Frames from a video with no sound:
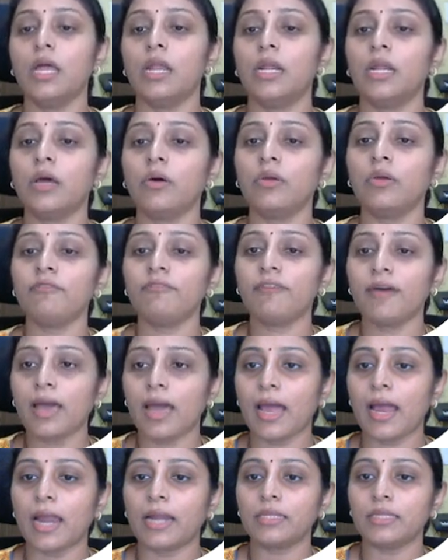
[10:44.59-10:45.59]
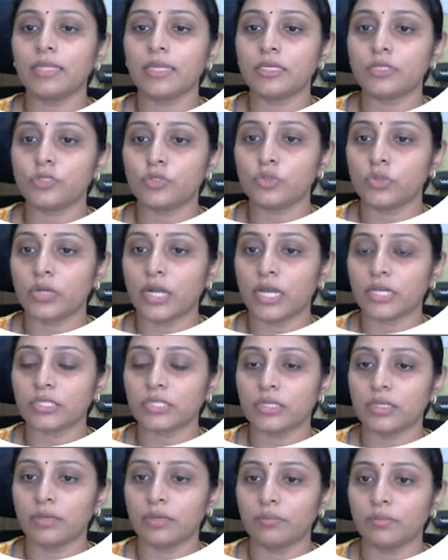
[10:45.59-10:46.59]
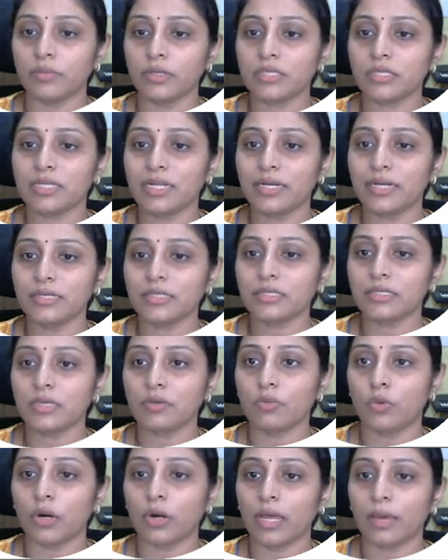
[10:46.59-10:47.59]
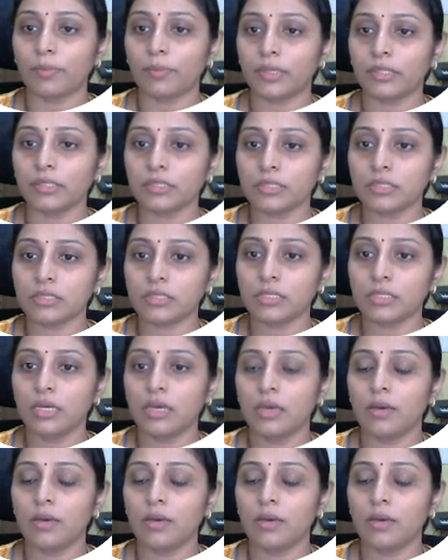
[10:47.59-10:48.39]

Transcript: Now if I add these two rational numbers, let us see what happens.